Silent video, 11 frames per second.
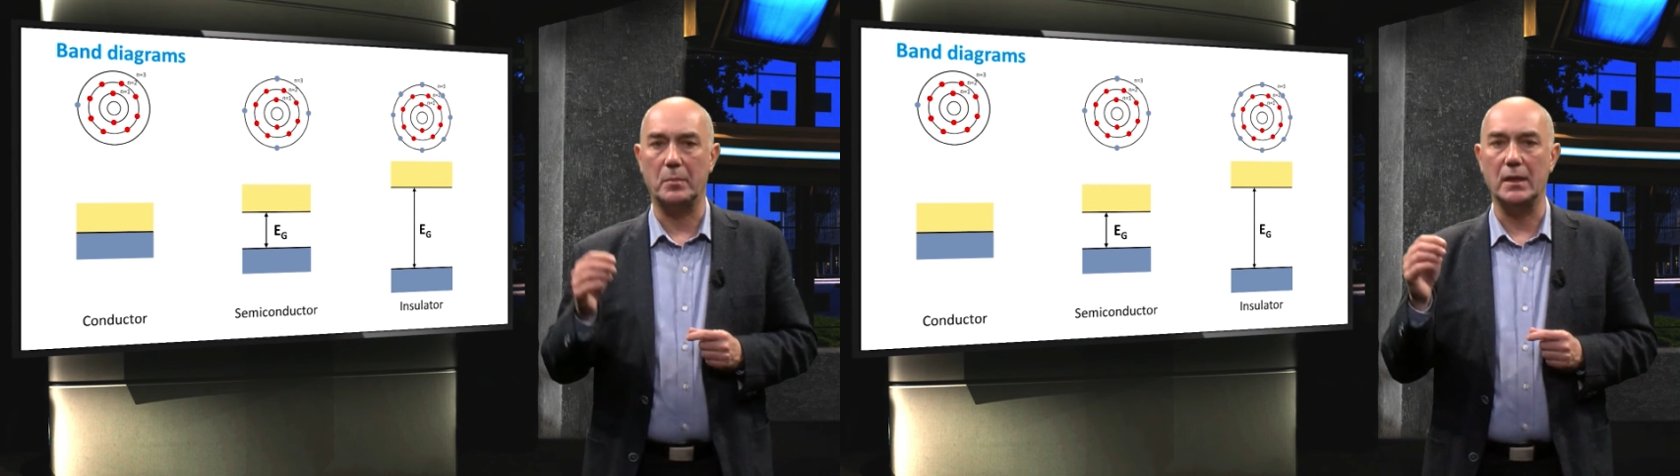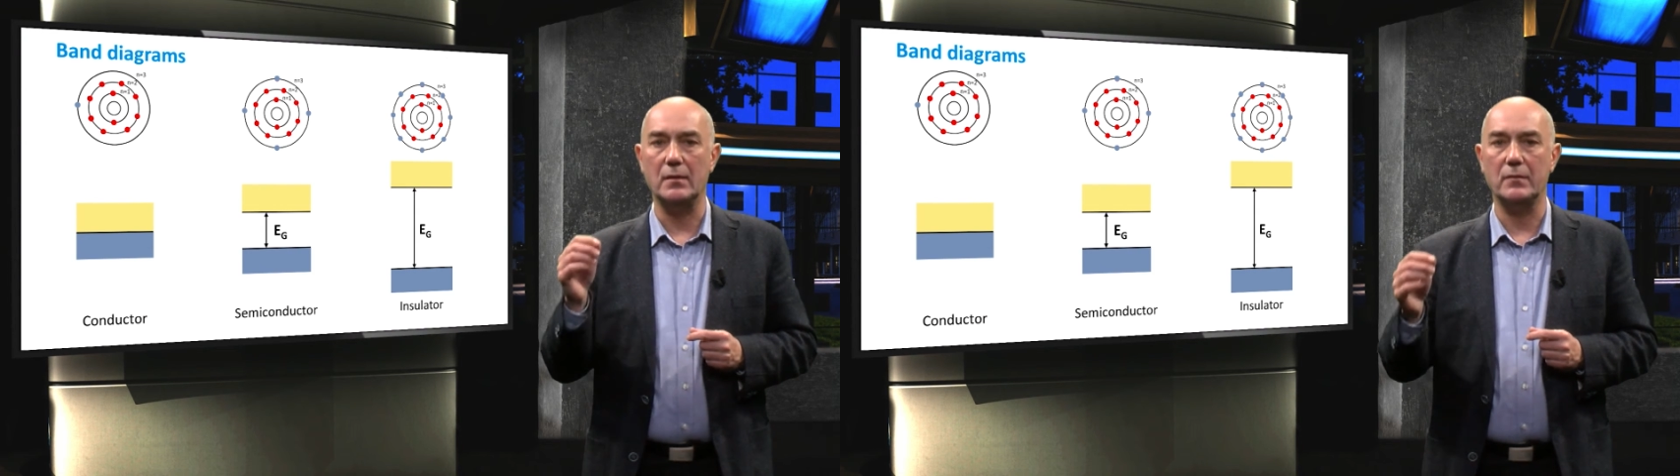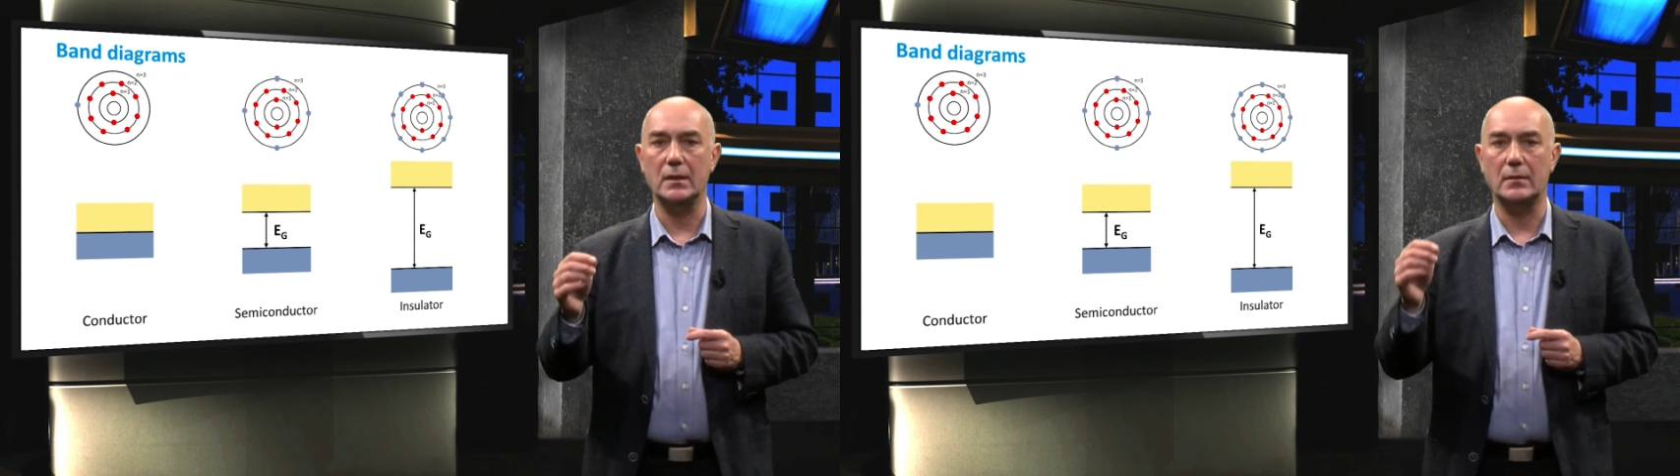
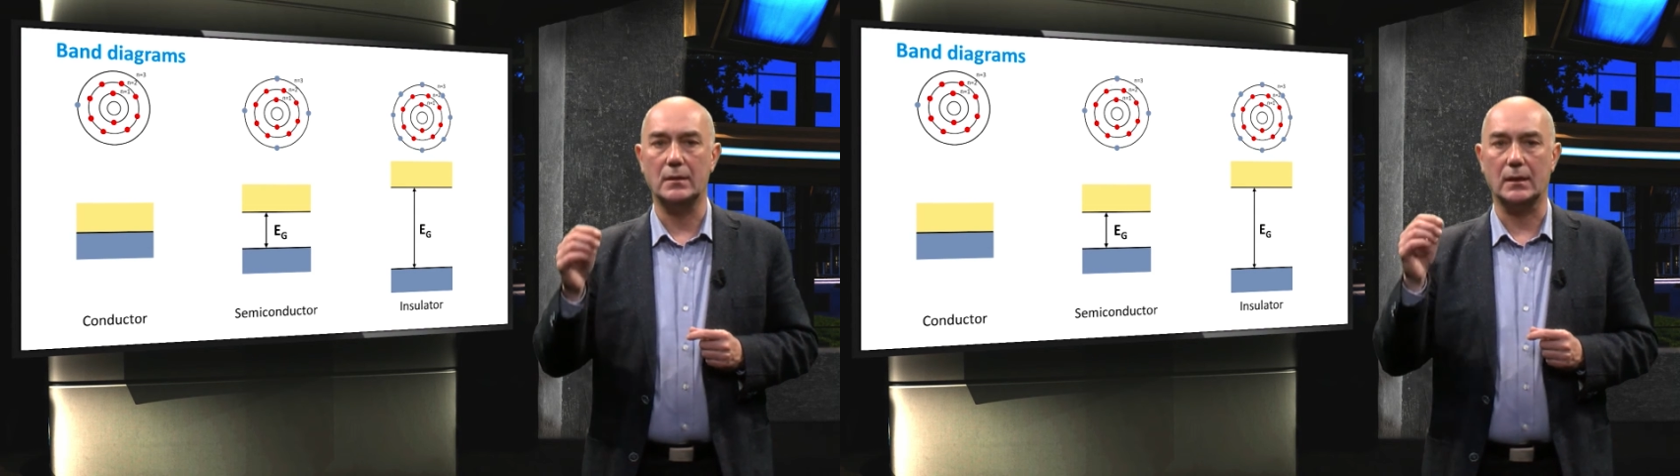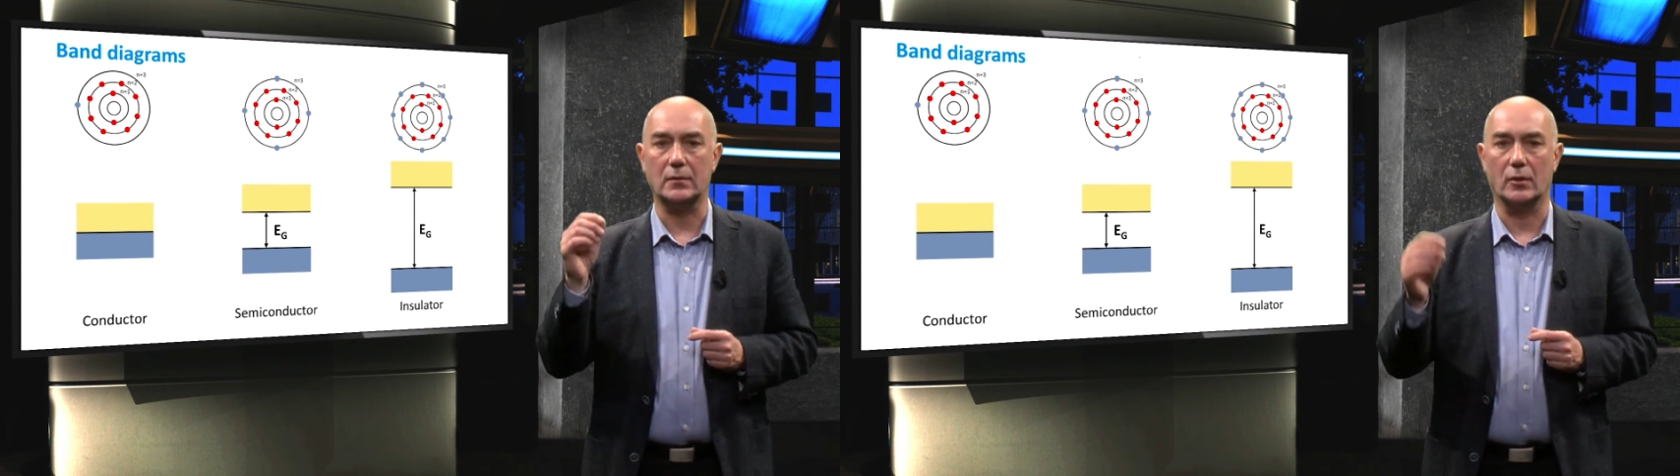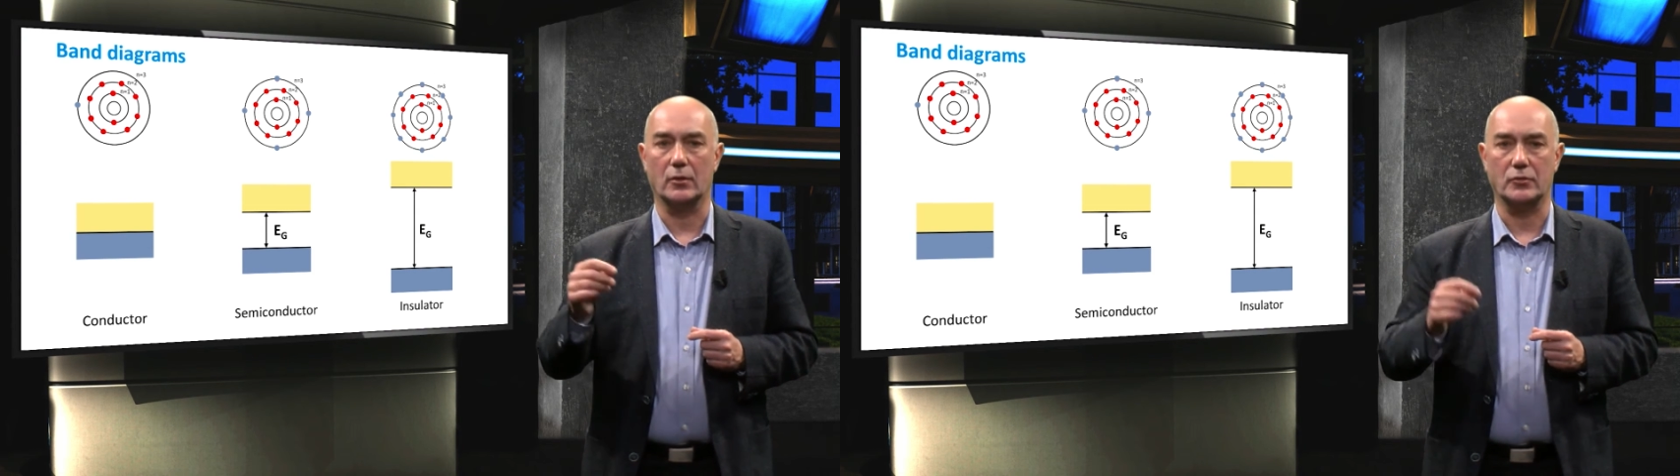PV
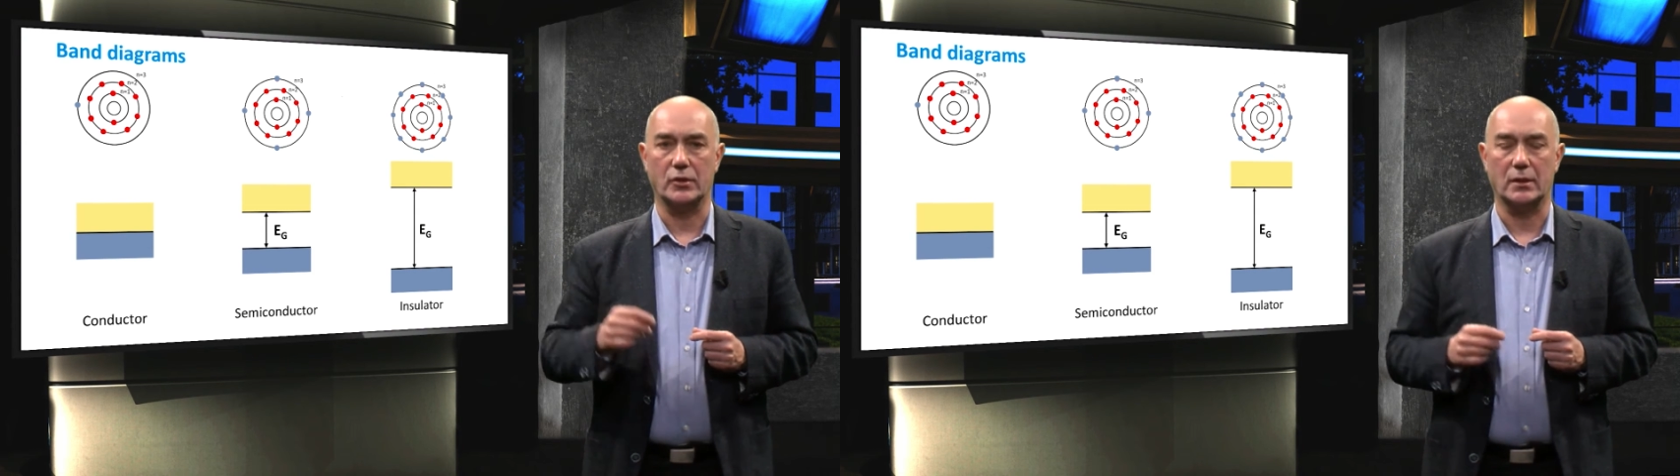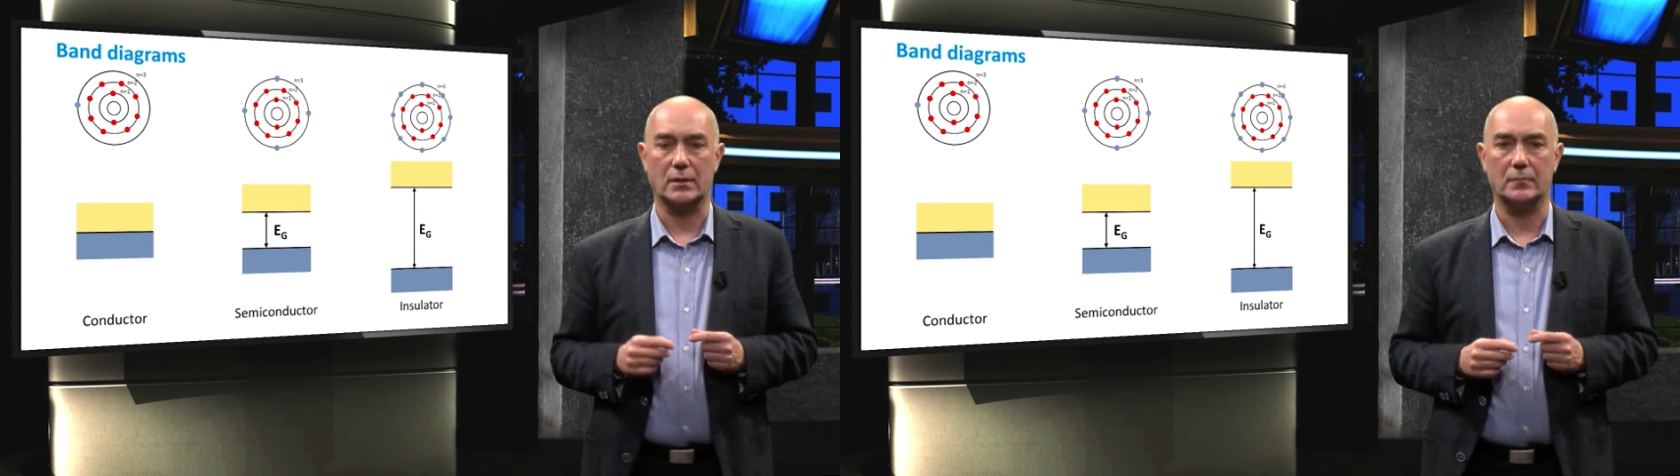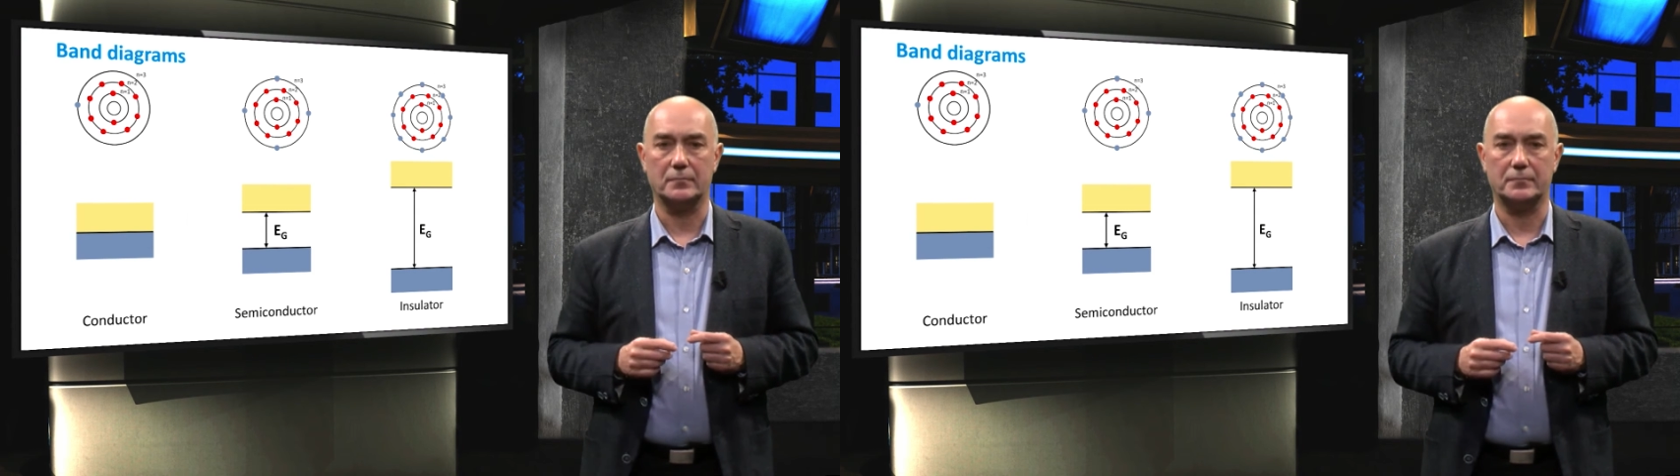technologies.